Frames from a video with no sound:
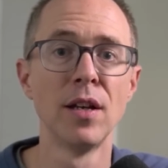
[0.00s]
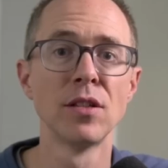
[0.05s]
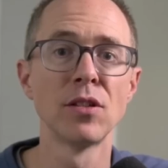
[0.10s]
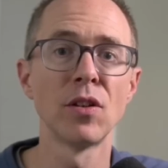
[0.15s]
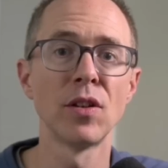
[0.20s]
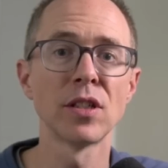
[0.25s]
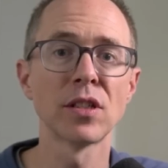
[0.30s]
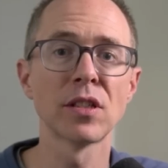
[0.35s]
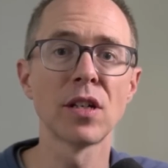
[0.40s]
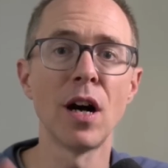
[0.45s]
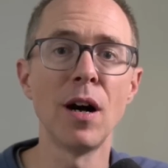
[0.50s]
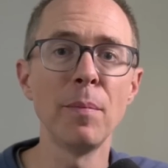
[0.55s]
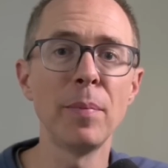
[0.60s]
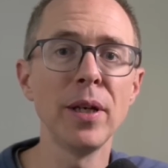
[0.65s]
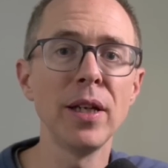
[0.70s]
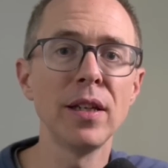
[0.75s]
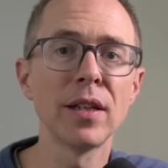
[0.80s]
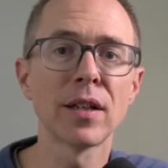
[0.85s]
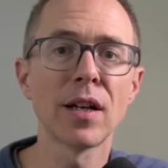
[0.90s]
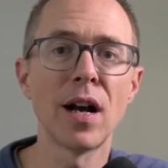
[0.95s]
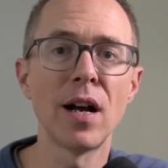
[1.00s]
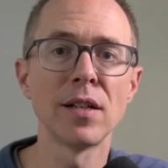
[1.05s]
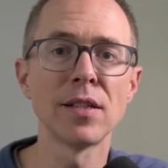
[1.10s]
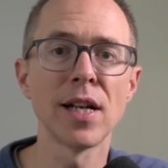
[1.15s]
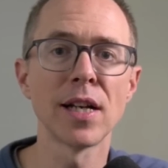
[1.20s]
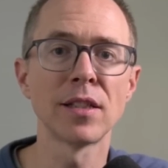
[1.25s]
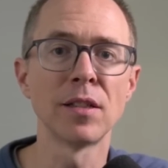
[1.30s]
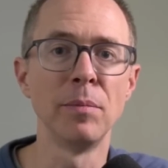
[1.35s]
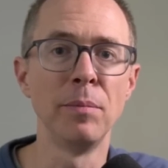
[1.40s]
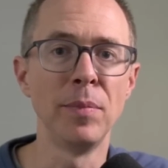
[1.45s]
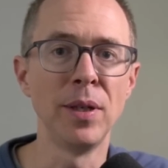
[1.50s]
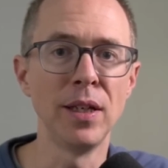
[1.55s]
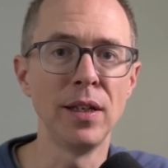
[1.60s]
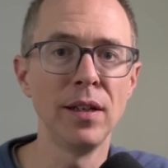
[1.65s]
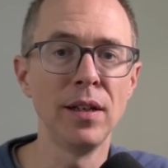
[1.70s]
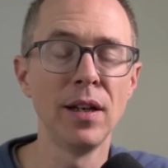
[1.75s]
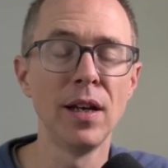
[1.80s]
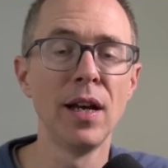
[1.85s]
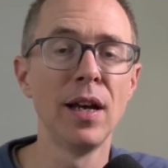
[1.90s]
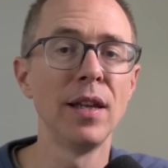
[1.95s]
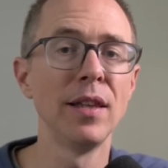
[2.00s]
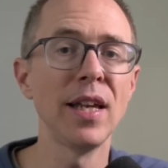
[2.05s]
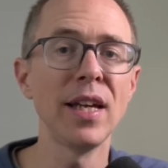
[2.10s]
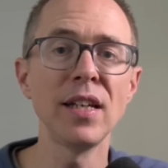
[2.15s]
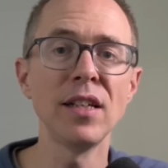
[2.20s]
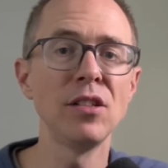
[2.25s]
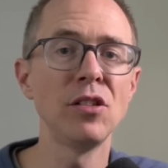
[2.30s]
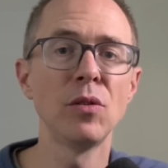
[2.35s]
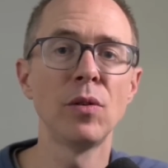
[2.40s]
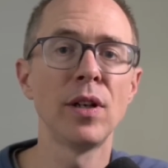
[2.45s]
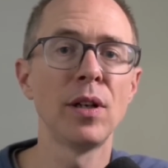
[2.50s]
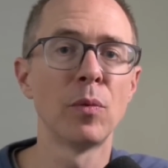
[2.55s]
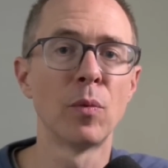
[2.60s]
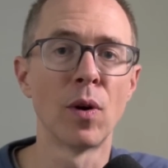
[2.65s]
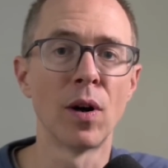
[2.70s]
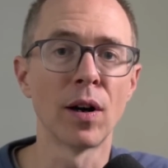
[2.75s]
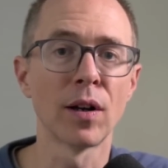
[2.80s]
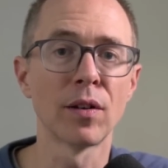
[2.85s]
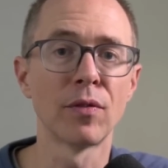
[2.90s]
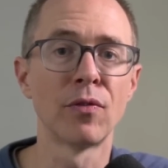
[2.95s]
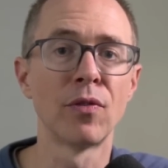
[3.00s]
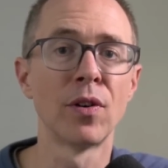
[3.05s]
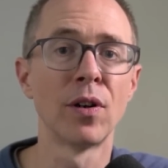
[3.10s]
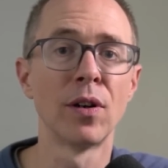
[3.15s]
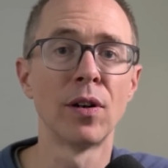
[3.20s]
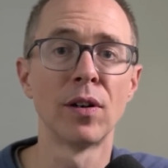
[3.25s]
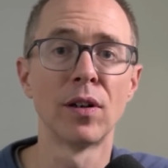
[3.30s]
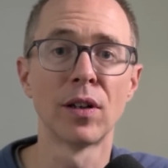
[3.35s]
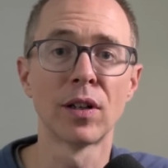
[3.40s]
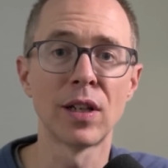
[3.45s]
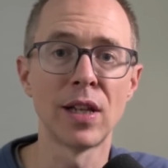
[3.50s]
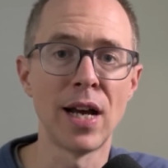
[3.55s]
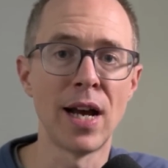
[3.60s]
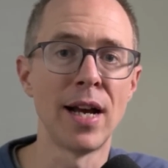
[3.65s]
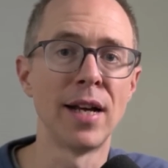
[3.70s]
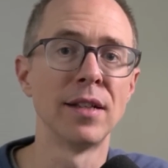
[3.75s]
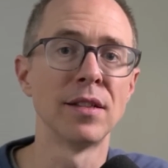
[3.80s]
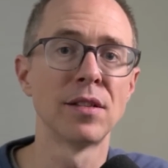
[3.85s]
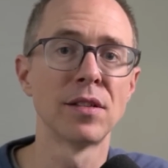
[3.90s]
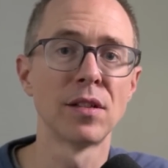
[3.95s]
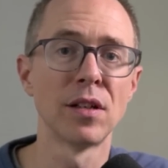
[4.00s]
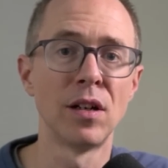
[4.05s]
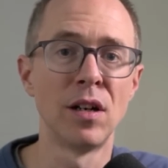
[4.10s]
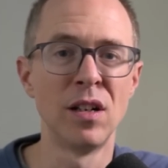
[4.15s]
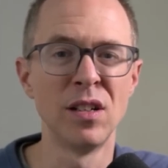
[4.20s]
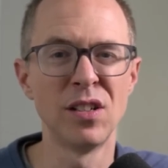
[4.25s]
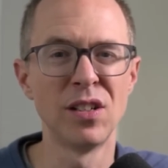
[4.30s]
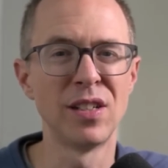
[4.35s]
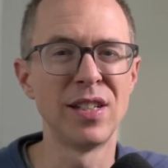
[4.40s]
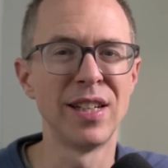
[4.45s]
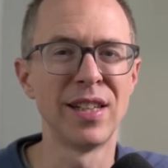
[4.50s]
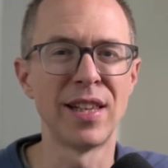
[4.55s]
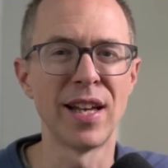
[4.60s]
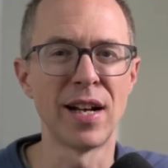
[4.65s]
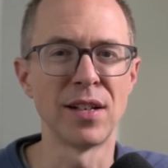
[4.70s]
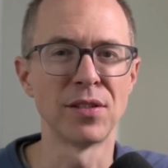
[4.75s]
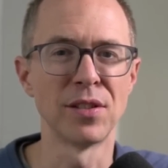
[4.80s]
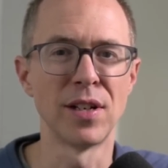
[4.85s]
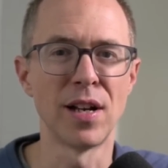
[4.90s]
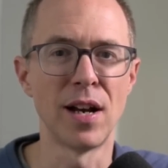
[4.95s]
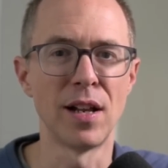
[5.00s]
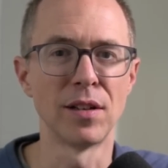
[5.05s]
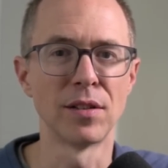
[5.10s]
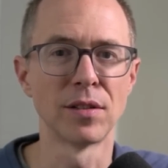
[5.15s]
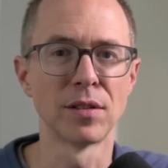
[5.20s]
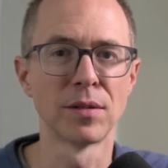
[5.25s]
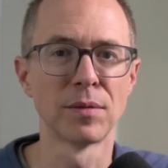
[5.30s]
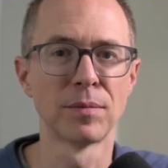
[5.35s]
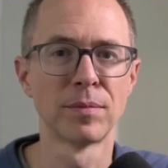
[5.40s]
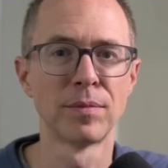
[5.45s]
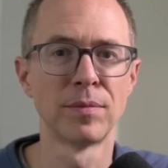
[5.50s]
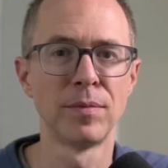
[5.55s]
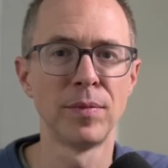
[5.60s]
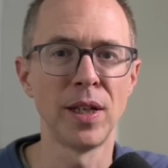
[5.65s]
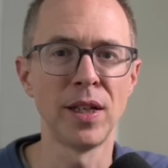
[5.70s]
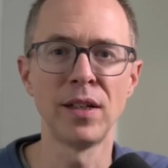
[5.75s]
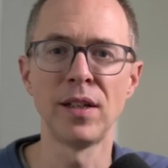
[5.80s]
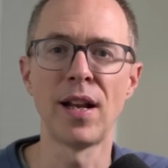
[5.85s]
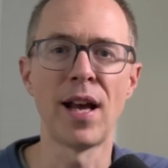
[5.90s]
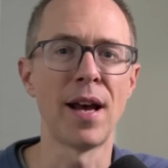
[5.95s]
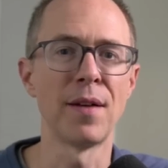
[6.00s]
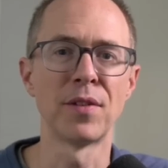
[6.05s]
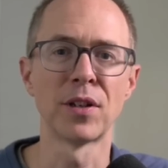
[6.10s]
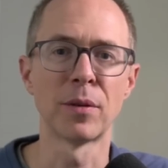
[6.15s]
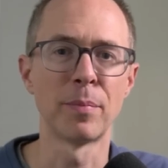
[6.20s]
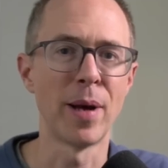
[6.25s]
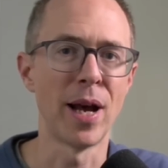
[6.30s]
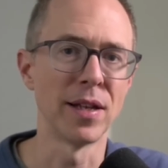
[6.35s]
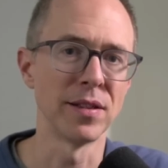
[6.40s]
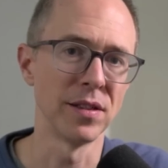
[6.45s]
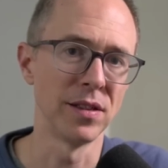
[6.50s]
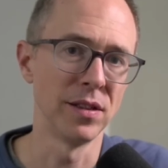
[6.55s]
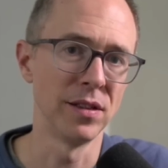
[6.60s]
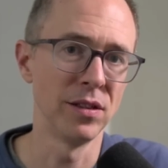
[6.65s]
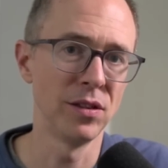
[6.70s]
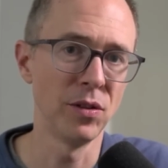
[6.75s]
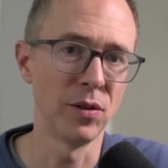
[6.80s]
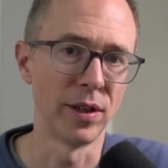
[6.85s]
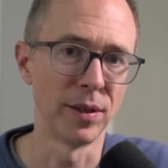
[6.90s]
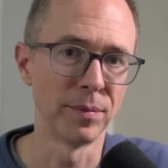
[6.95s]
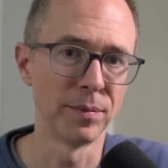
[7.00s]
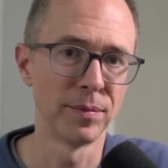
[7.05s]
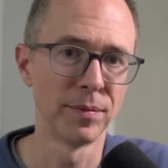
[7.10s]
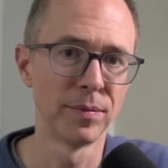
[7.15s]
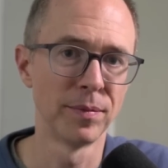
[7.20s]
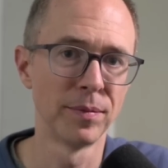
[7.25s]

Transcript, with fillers: So this company that contacted me, they didn't do any work for clients under $10,000. They didn't have the capacity to do it.